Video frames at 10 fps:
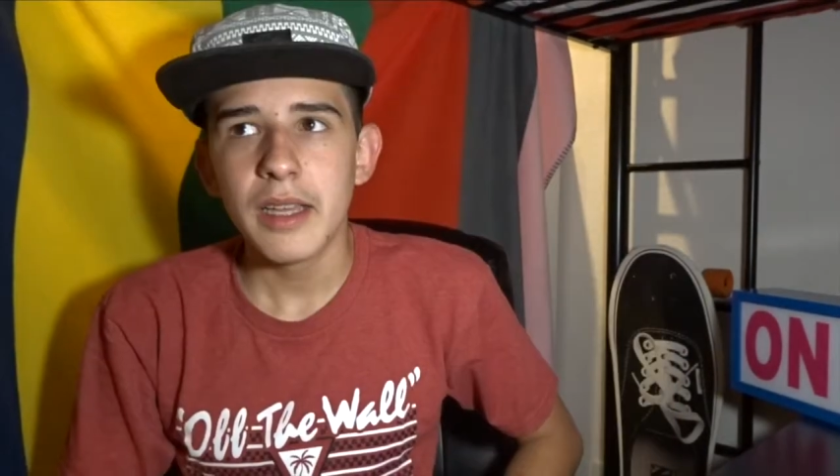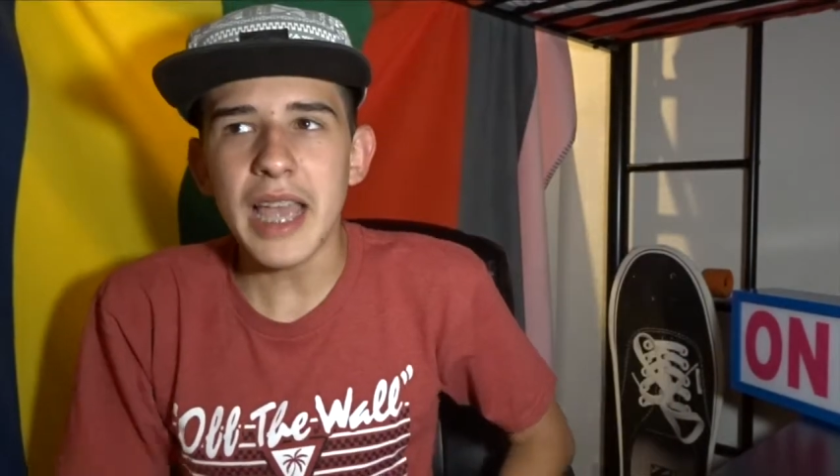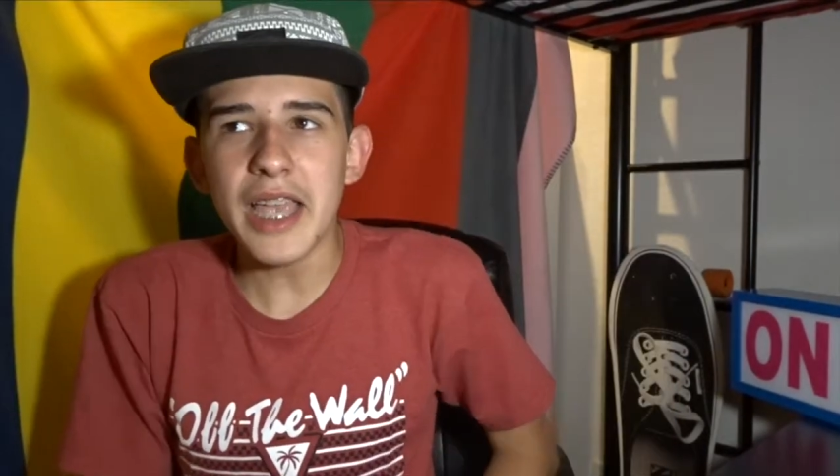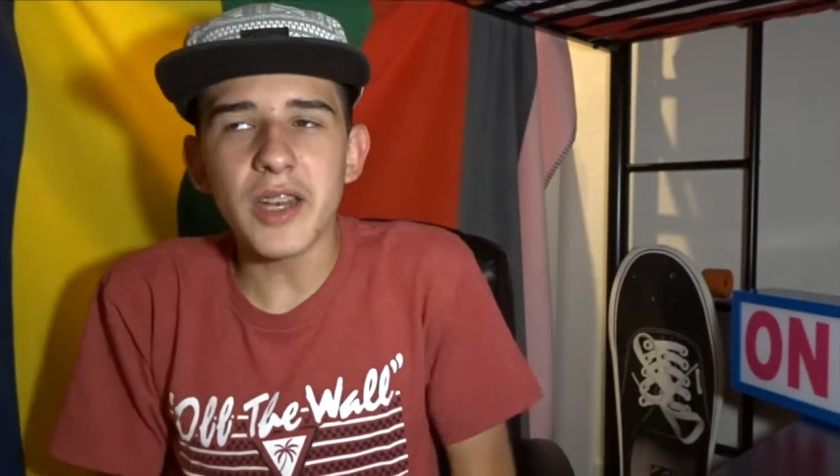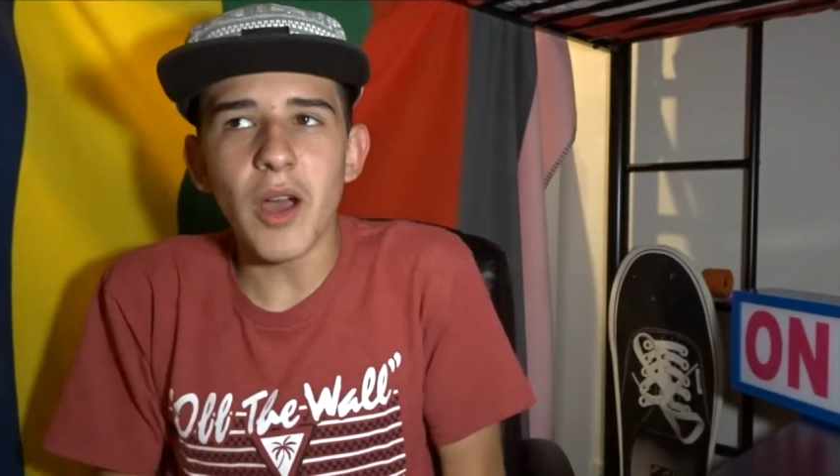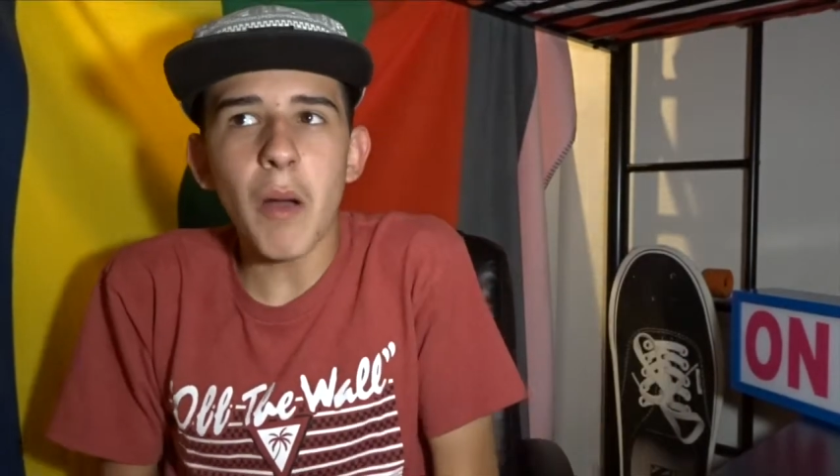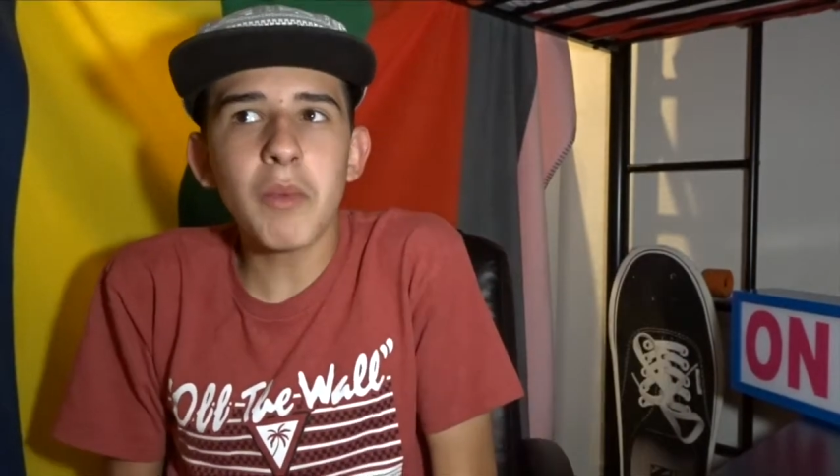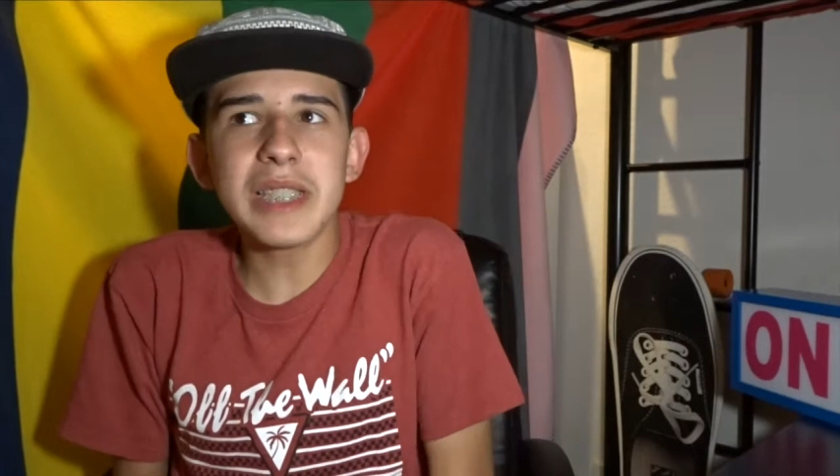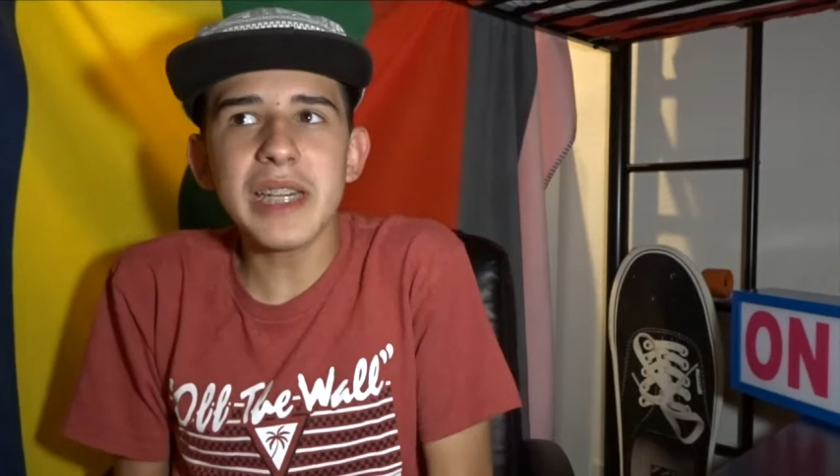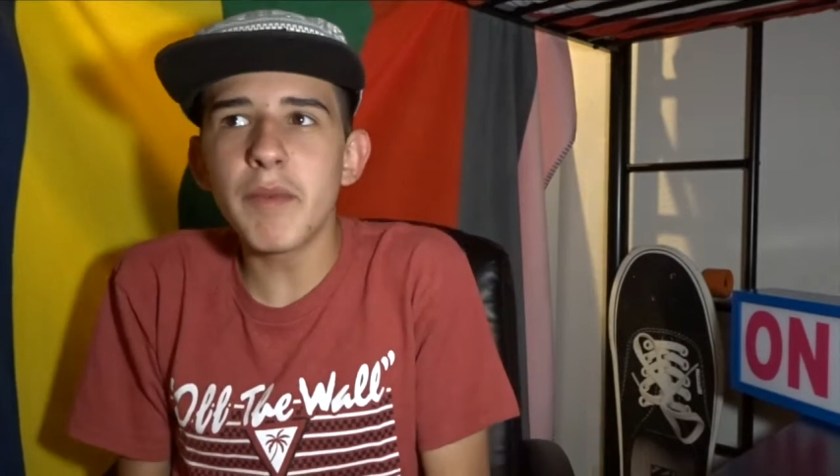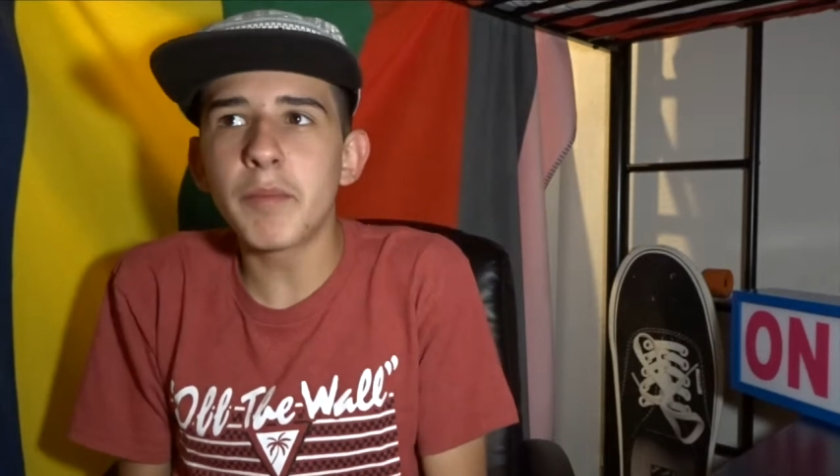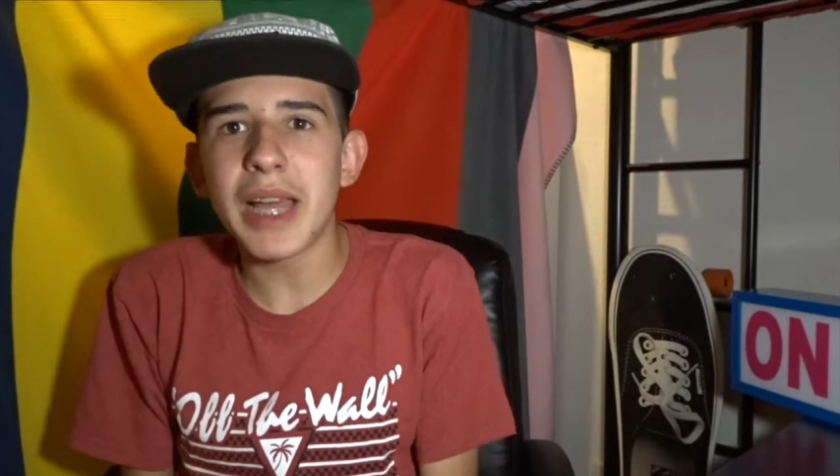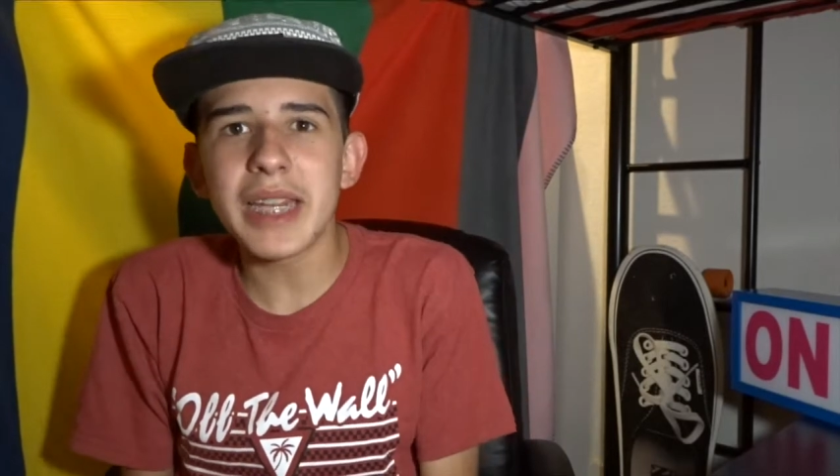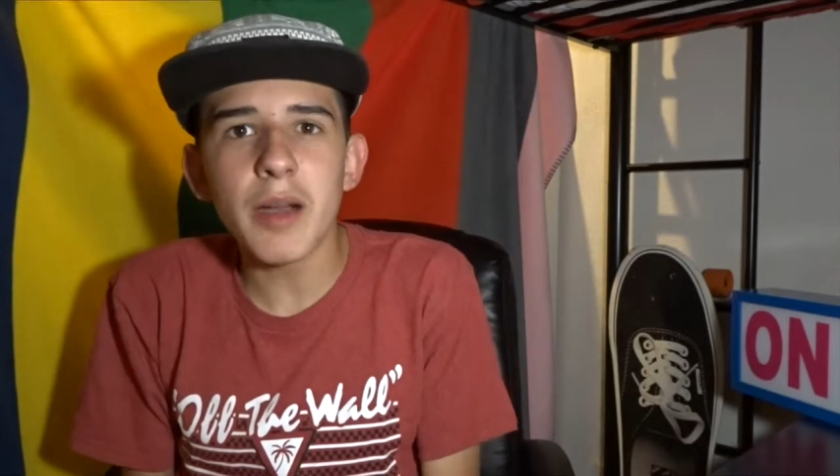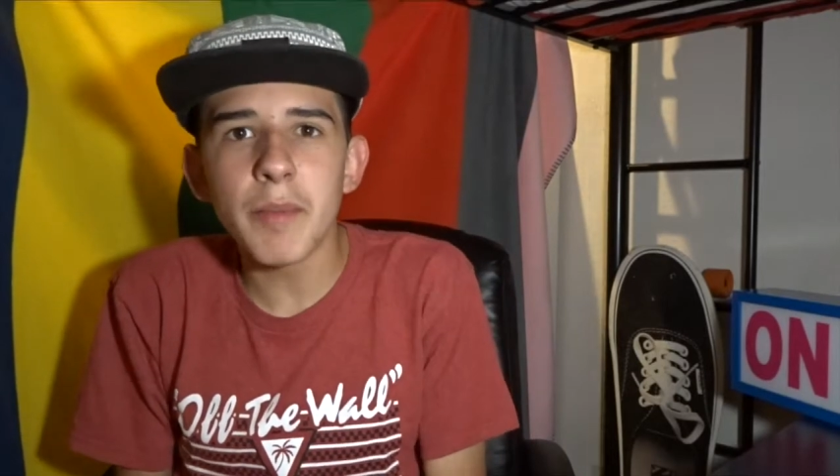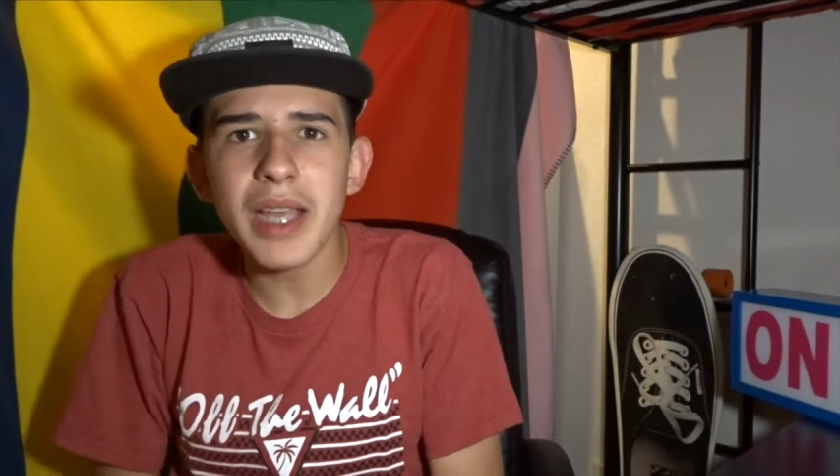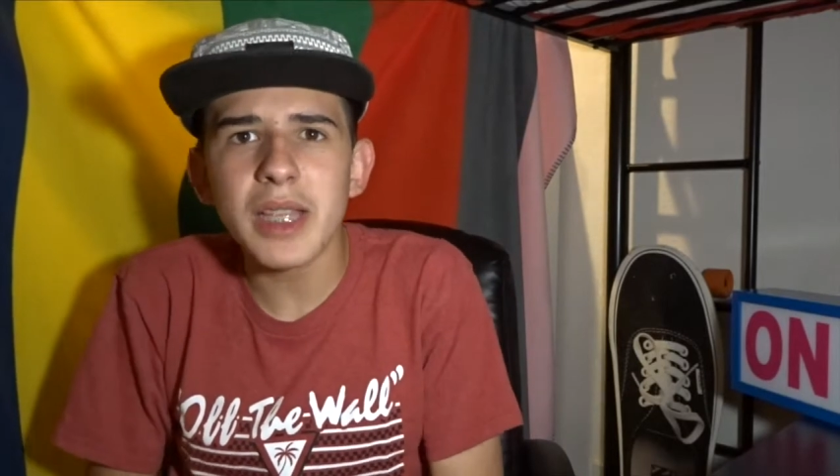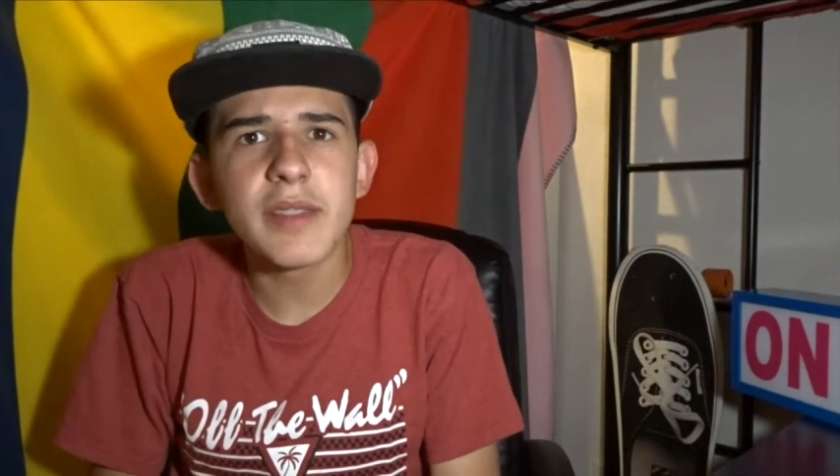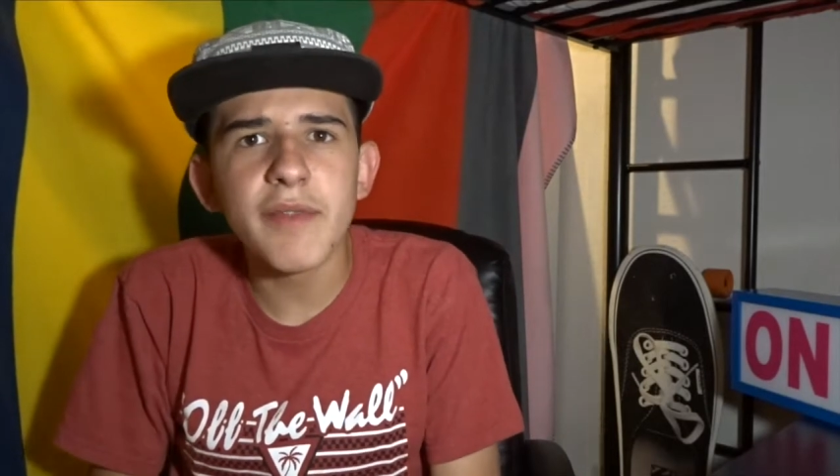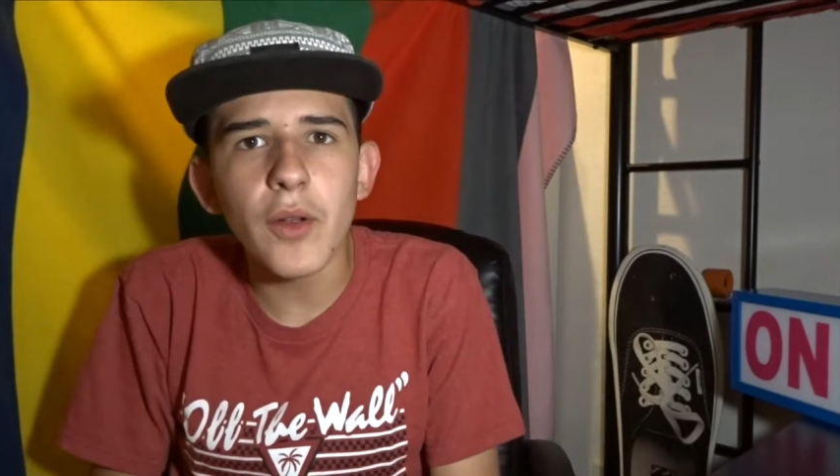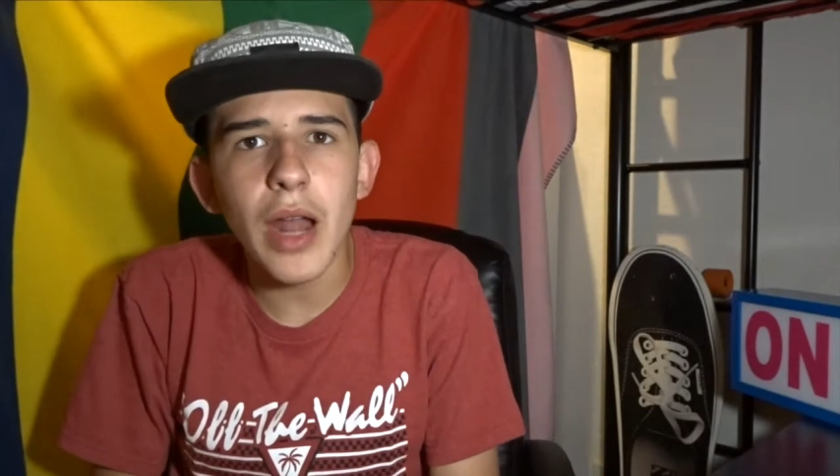Yeah, you know, I wasn't even planning on buying this phone.